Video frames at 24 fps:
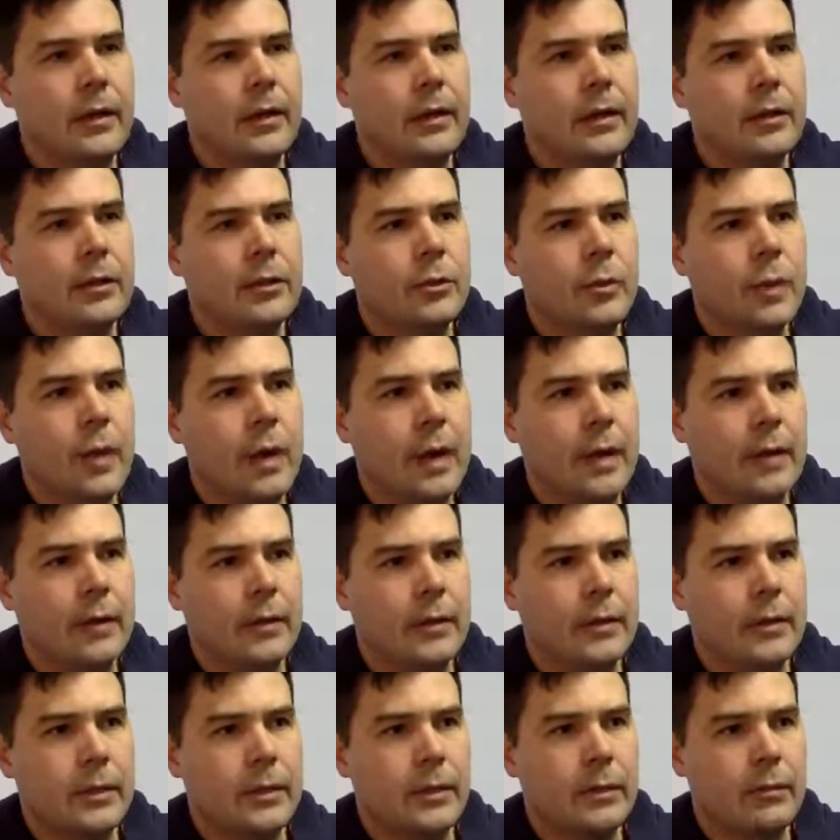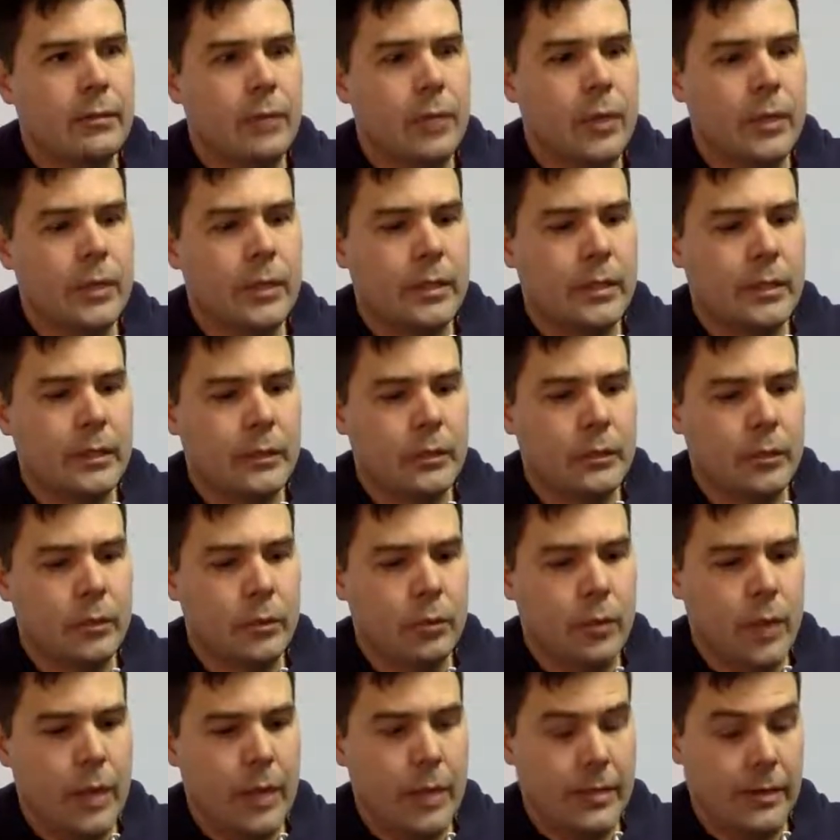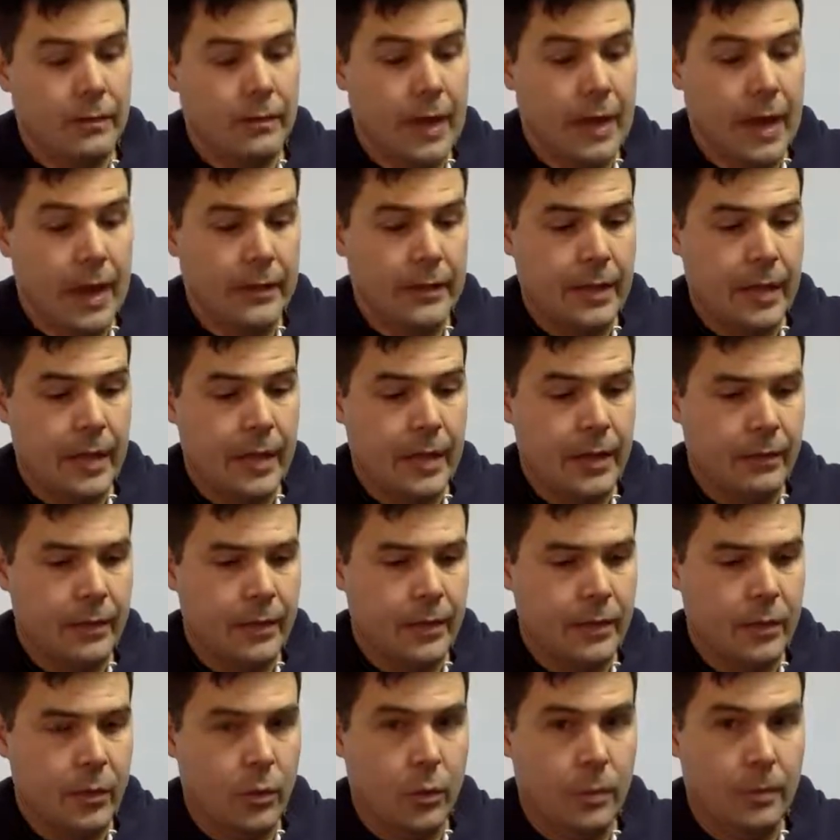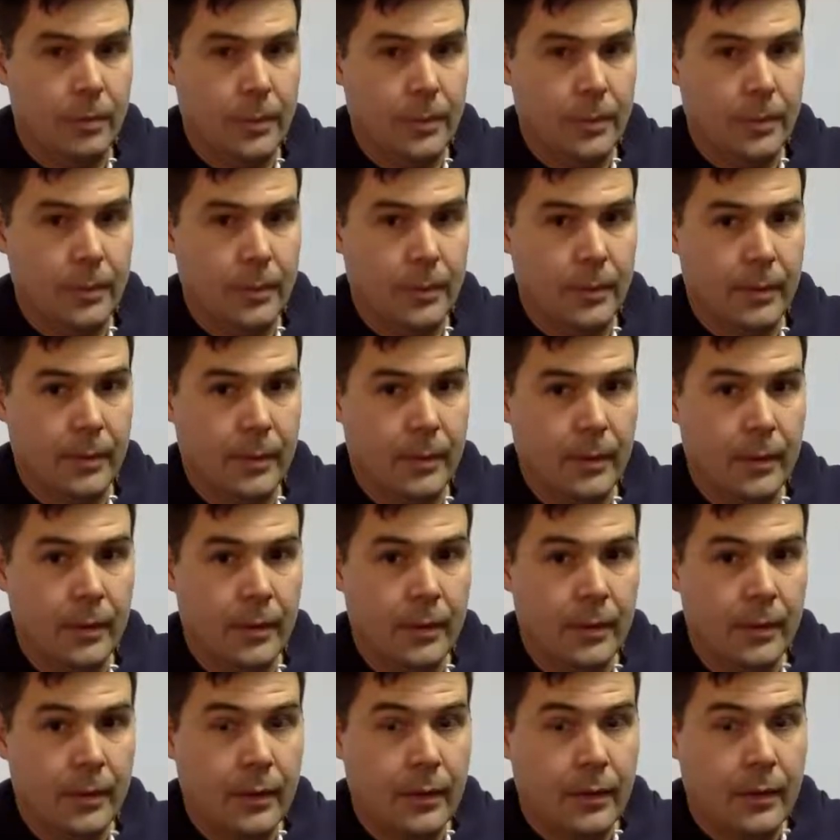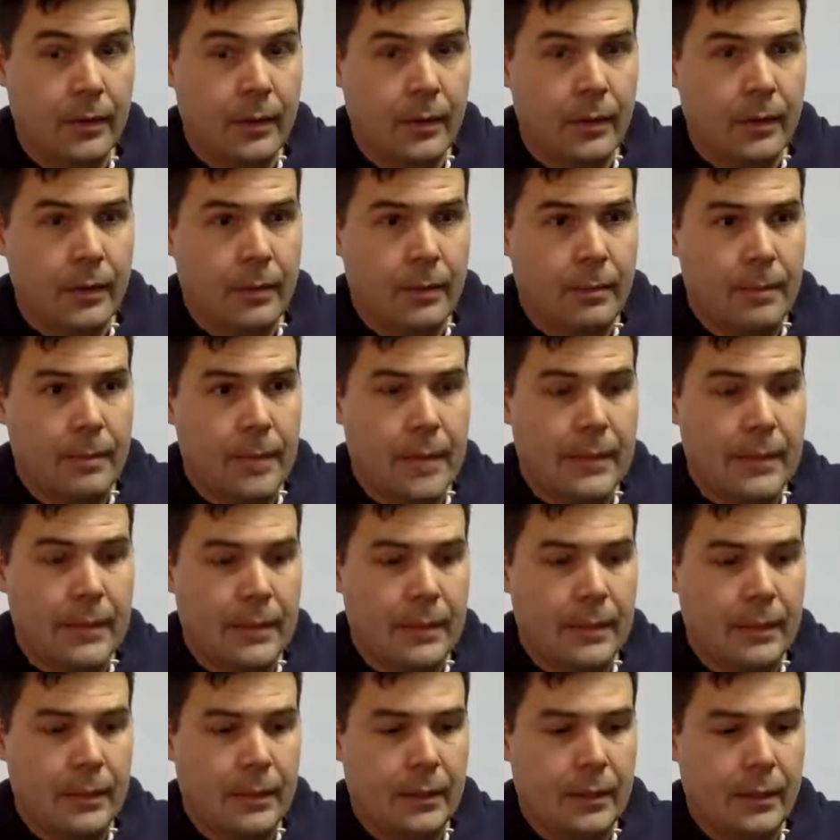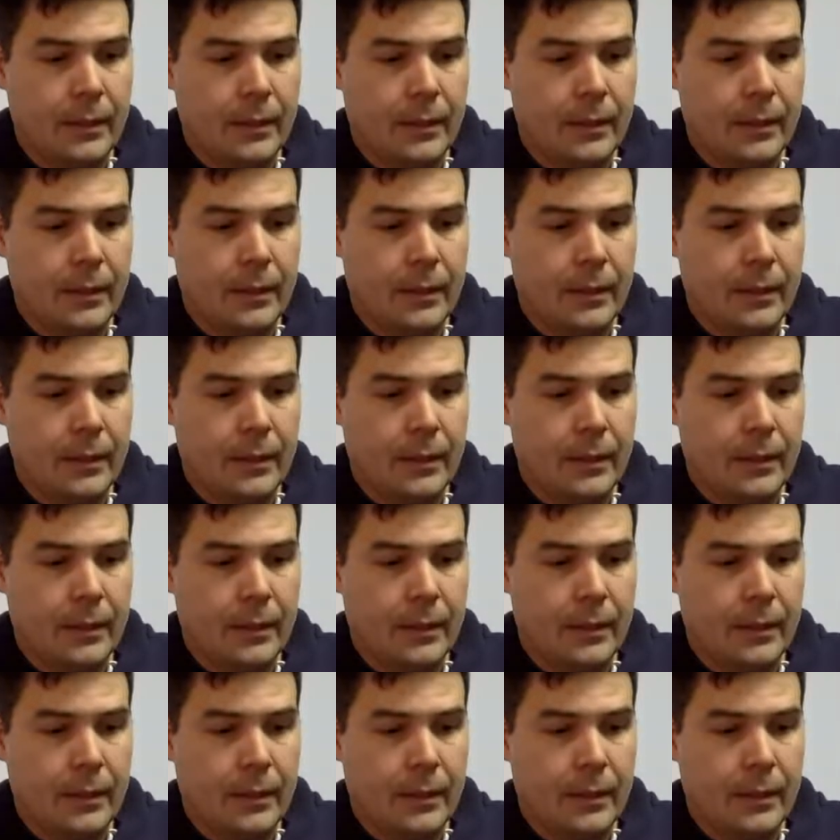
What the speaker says: intertwined. It was a divorcing in two ways. In fact, I even told people basically